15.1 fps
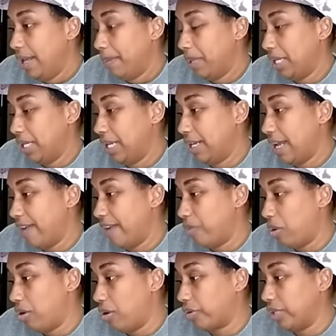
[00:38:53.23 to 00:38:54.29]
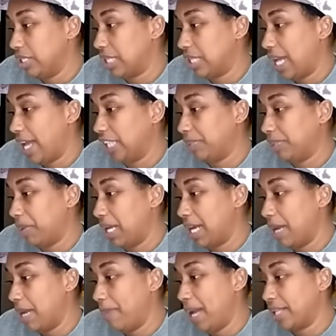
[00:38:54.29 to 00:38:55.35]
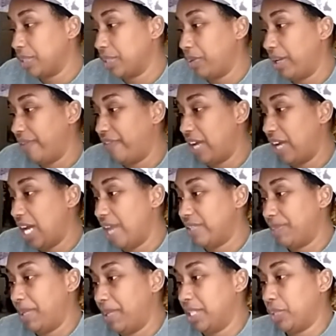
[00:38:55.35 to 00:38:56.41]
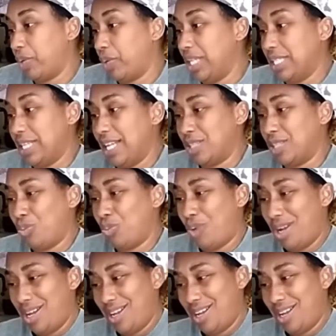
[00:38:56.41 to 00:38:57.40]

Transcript: I didn't have Walgreens cash, but I got back 25, spent 26. What?